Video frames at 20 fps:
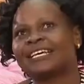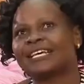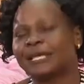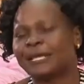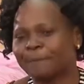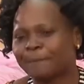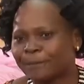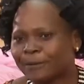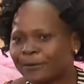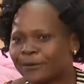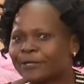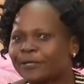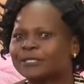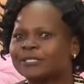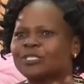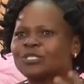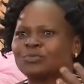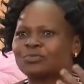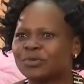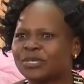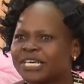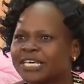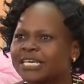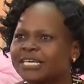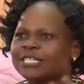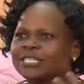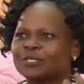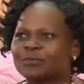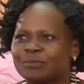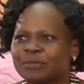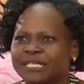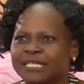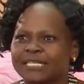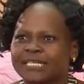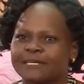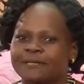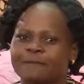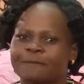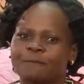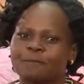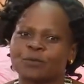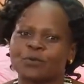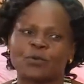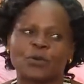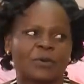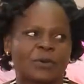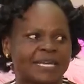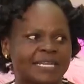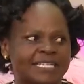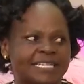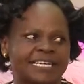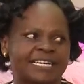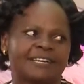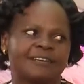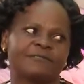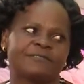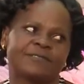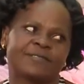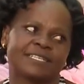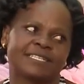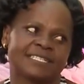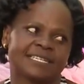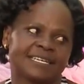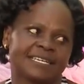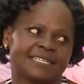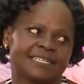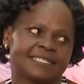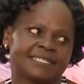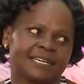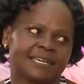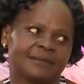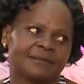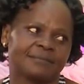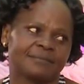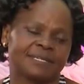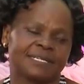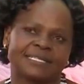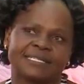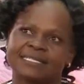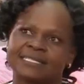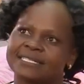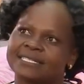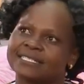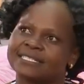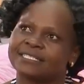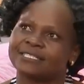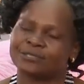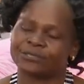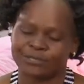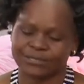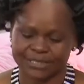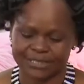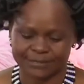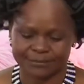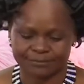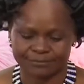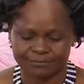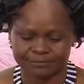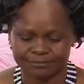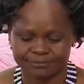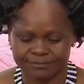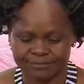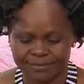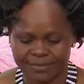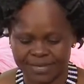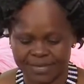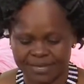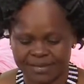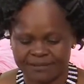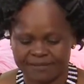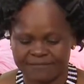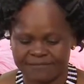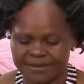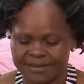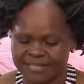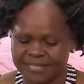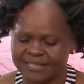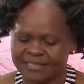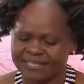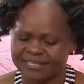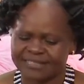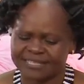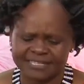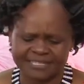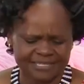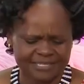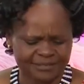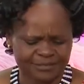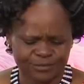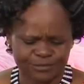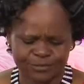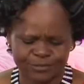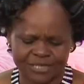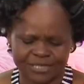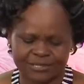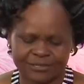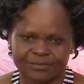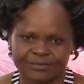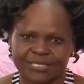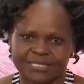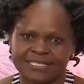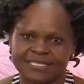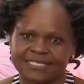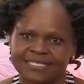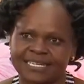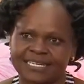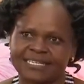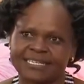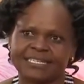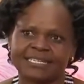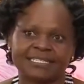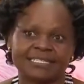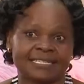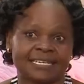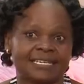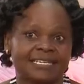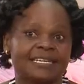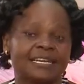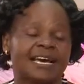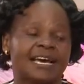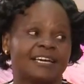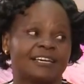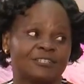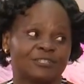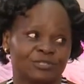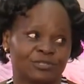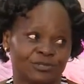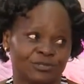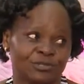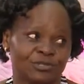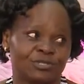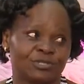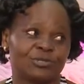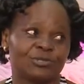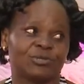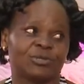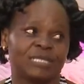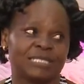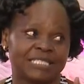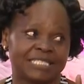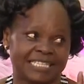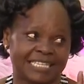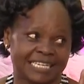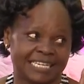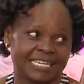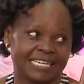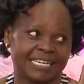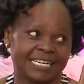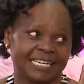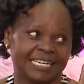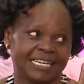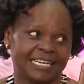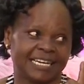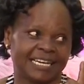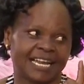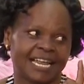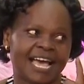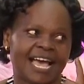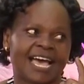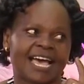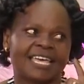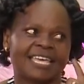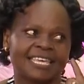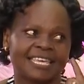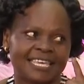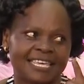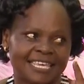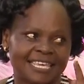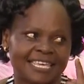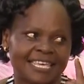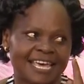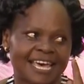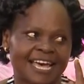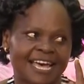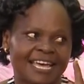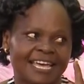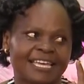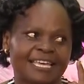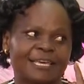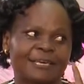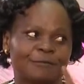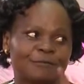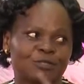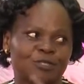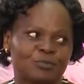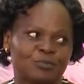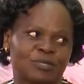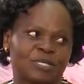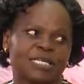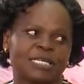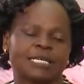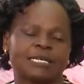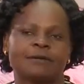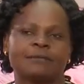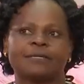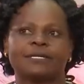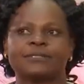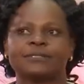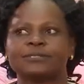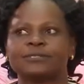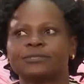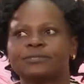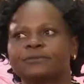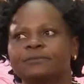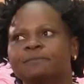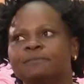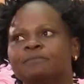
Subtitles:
keep on speaking. We went again for the second time and told him, Father, this is what the Lord is saying. He said, I told you till I hear him speaking about you.